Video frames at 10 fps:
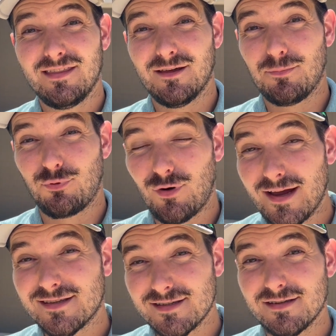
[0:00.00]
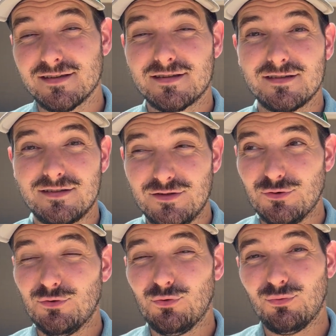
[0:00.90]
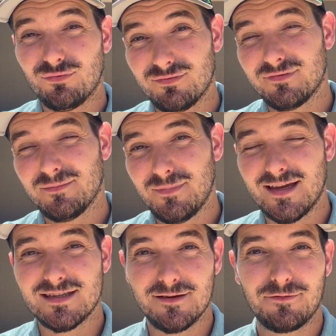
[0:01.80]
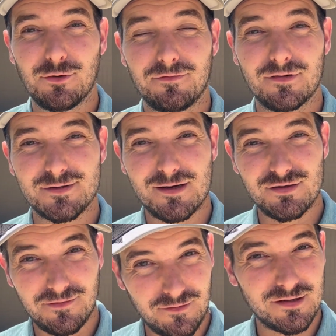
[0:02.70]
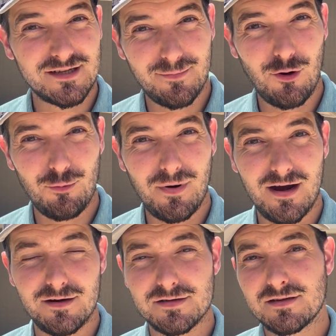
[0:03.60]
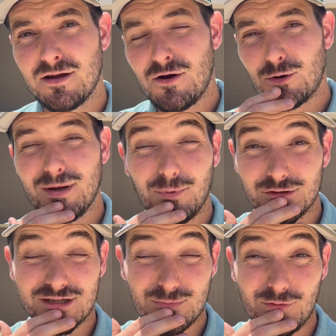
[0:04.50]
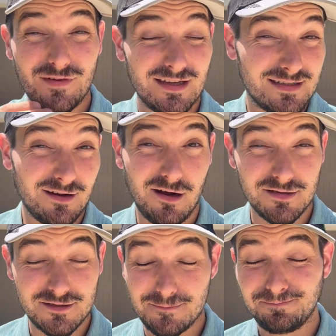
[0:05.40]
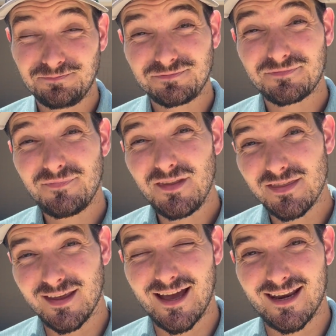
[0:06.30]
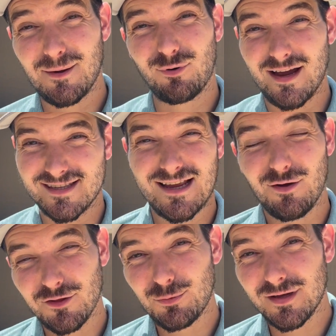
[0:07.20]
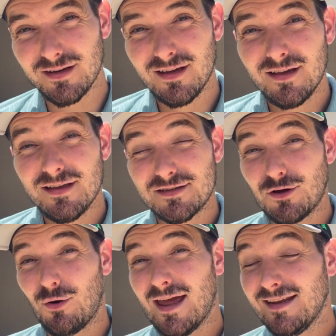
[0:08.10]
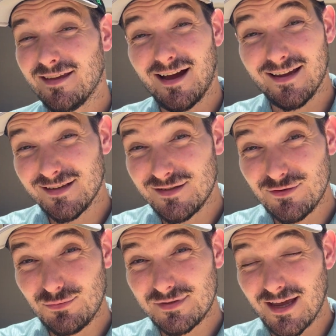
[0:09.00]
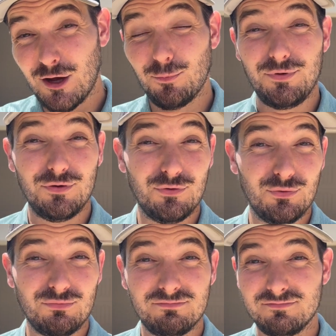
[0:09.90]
the prices do make it difficult for especially first-time home buyers or people just moving into Austin. They kind of get priced out a little bit. So anything I can do to help you